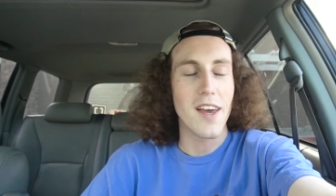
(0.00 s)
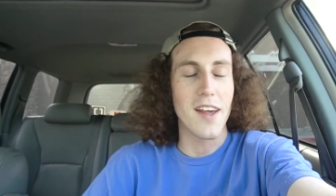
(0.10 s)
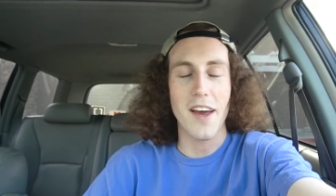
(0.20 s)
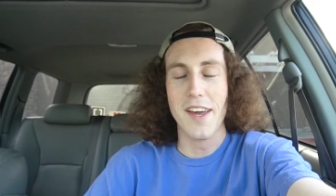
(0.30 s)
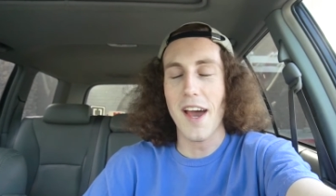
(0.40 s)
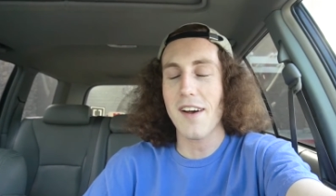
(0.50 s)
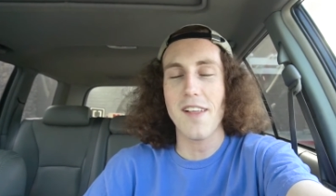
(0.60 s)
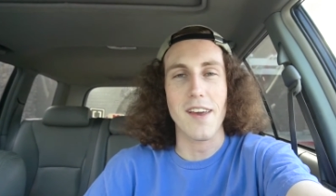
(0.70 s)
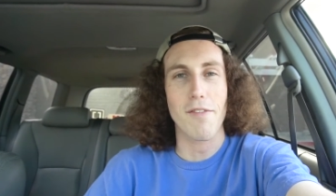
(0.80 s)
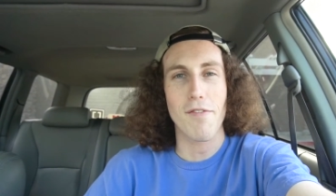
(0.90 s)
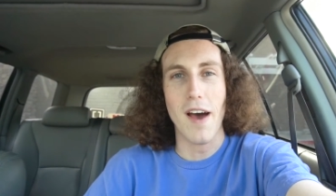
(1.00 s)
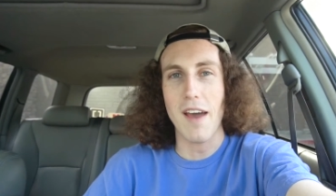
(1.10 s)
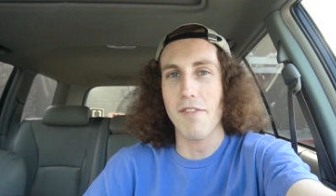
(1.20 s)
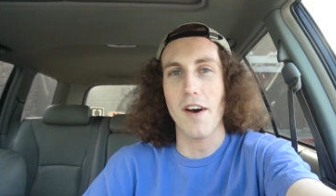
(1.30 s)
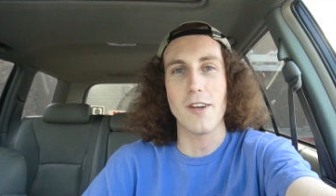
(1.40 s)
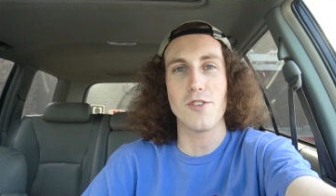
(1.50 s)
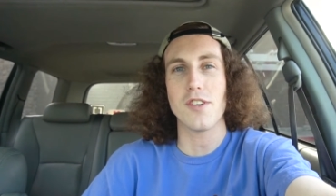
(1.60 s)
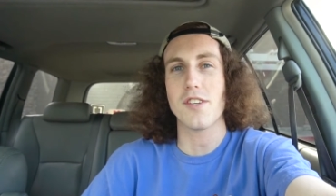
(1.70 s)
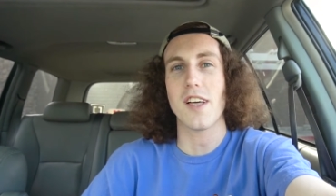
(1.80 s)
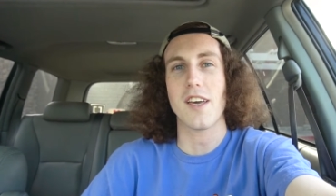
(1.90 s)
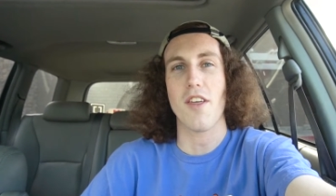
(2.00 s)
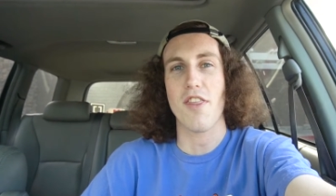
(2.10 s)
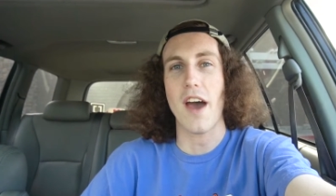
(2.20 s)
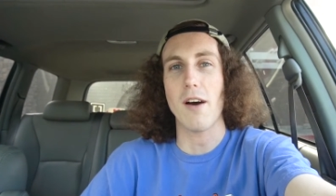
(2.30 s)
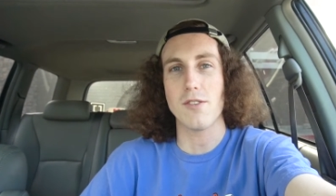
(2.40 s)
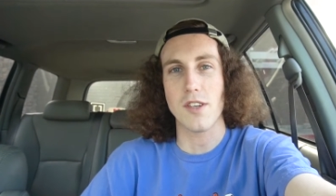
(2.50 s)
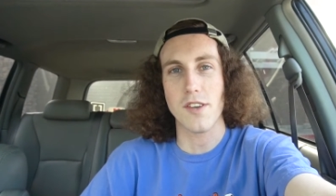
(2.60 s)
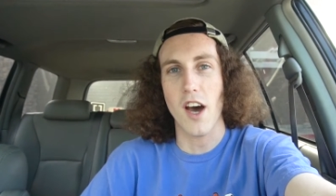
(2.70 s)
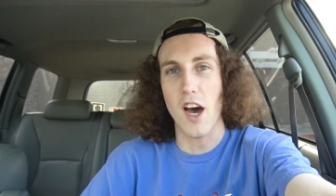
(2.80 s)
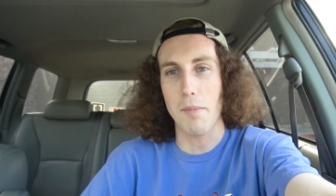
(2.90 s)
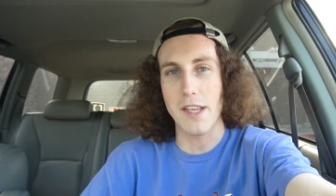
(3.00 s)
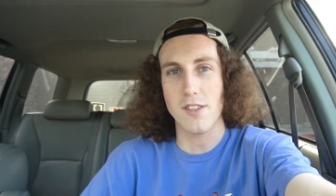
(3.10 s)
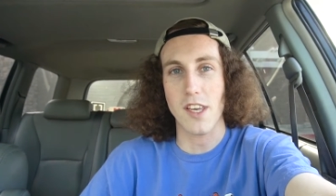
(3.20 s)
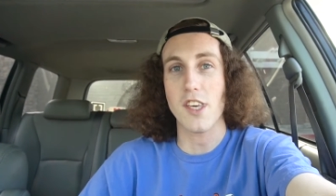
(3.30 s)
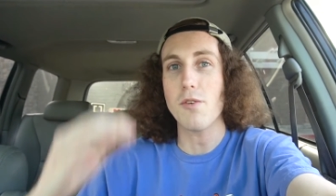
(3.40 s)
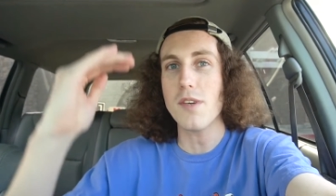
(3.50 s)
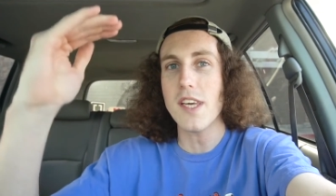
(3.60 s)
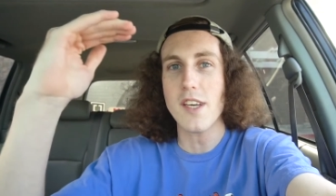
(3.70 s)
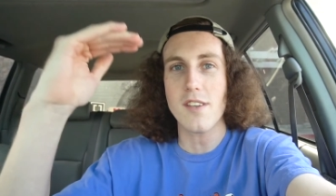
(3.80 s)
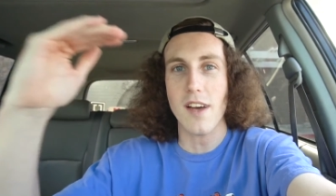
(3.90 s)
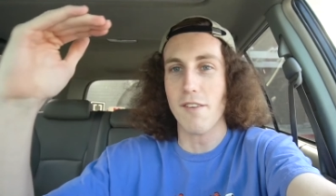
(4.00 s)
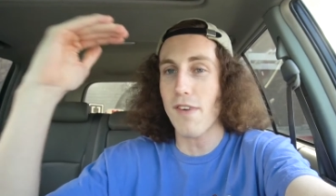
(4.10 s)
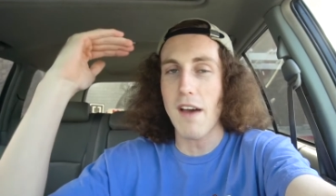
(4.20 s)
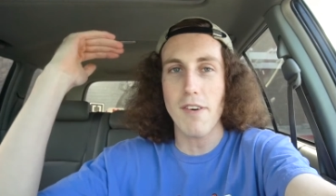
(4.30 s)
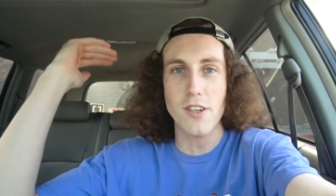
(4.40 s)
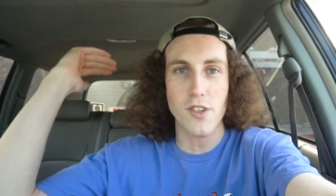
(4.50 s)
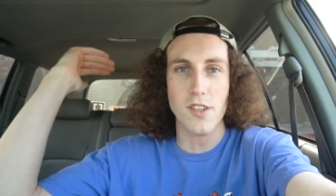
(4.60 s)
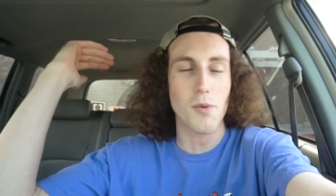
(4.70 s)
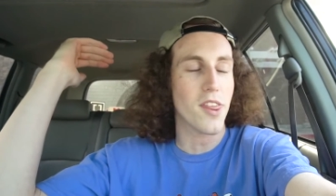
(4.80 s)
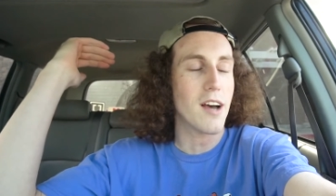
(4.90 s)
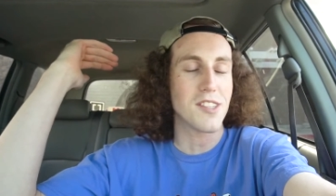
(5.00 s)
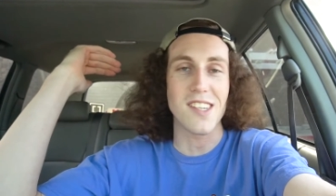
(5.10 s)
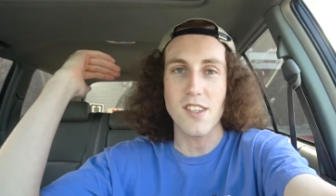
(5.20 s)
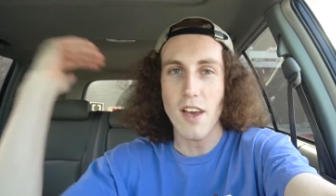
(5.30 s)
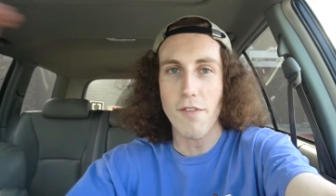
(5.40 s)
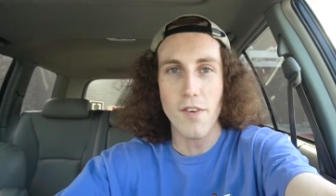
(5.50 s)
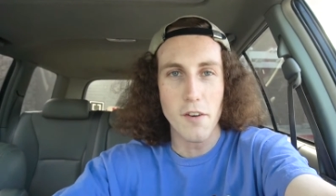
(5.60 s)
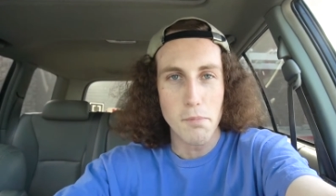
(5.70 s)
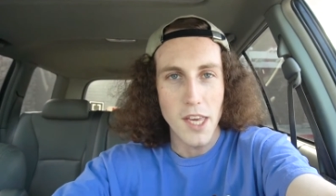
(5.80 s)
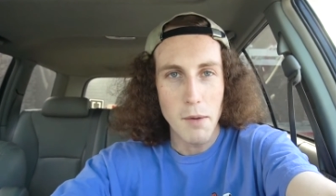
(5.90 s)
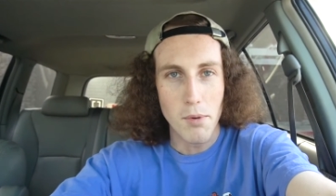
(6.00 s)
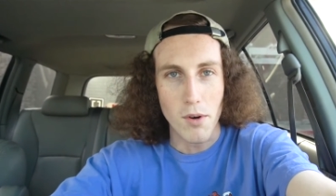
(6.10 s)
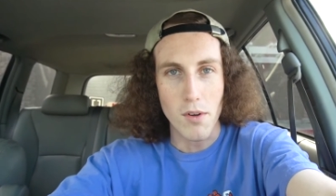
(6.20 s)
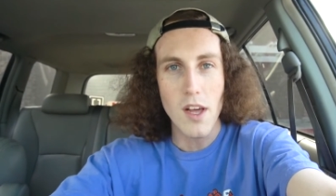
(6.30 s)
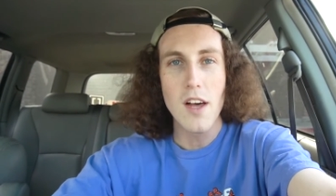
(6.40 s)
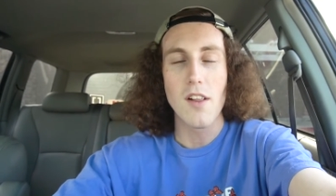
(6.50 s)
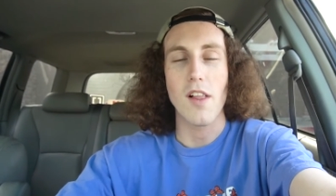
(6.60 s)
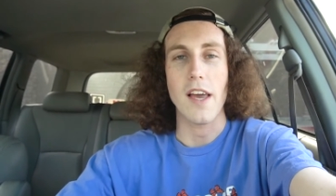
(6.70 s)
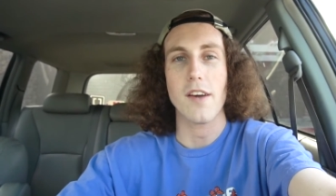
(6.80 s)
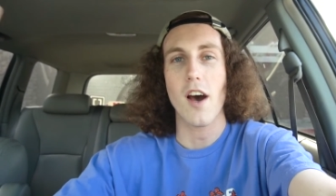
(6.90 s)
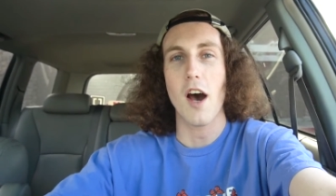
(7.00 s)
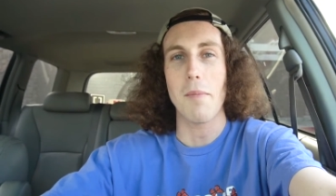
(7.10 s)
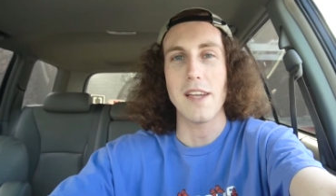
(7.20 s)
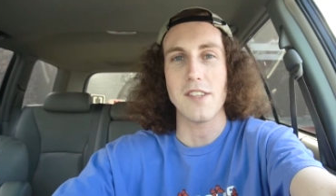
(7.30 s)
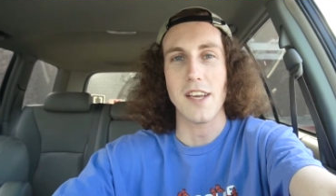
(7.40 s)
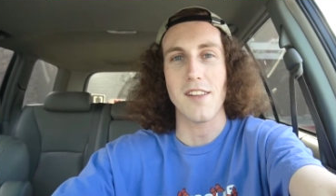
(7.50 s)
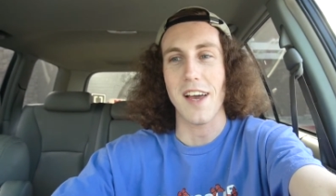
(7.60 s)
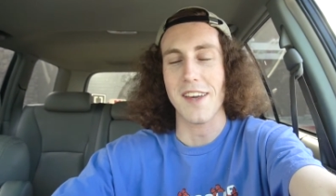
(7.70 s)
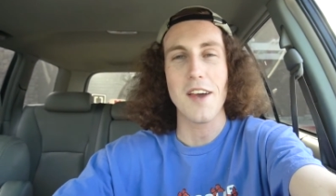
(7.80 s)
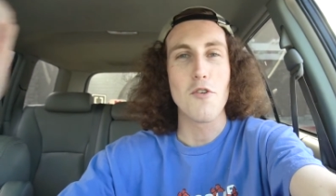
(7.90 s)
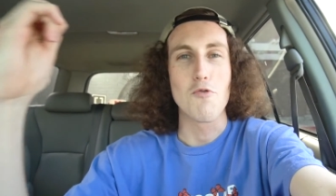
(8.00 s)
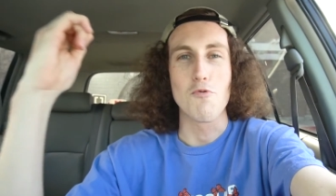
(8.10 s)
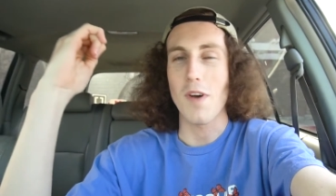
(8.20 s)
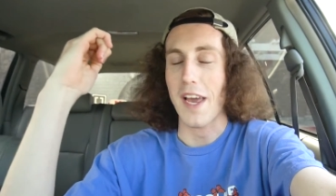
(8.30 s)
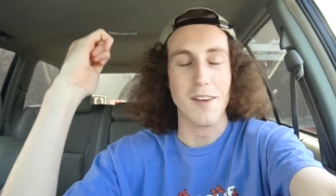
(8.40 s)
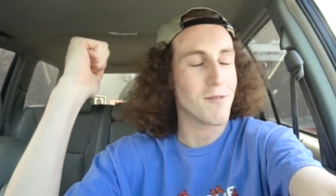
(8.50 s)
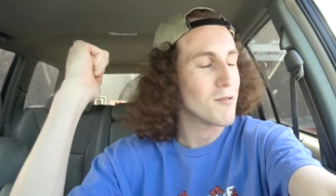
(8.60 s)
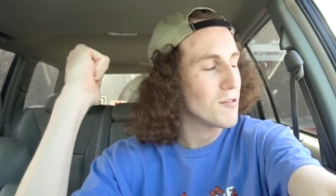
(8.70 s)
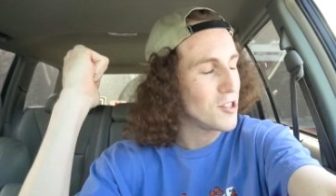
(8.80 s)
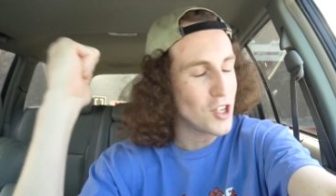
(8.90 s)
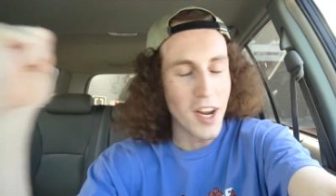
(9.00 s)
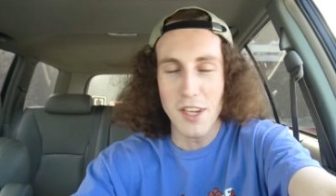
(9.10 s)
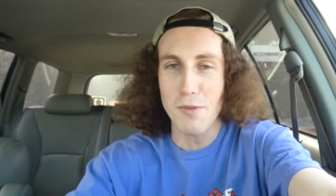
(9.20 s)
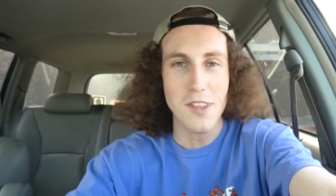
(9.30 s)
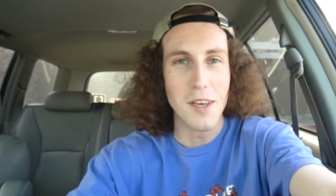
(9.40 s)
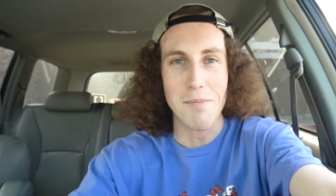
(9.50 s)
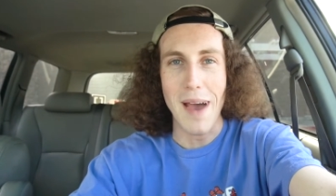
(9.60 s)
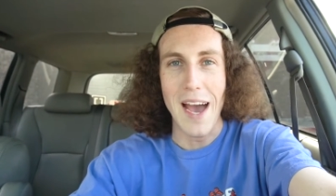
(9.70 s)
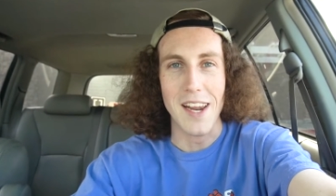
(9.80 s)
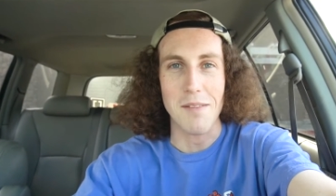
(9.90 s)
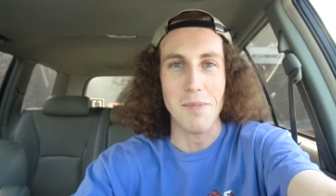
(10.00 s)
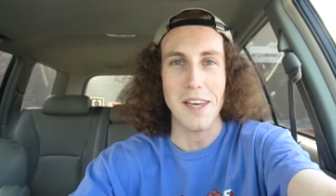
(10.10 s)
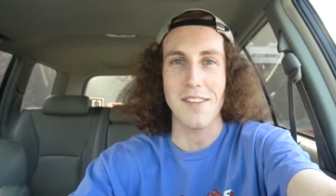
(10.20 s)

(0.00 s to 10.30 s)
And I got like 500 to like 1,000 comments, like unique, like 500 to 1,000 different people like commenting like genuinely mad at me,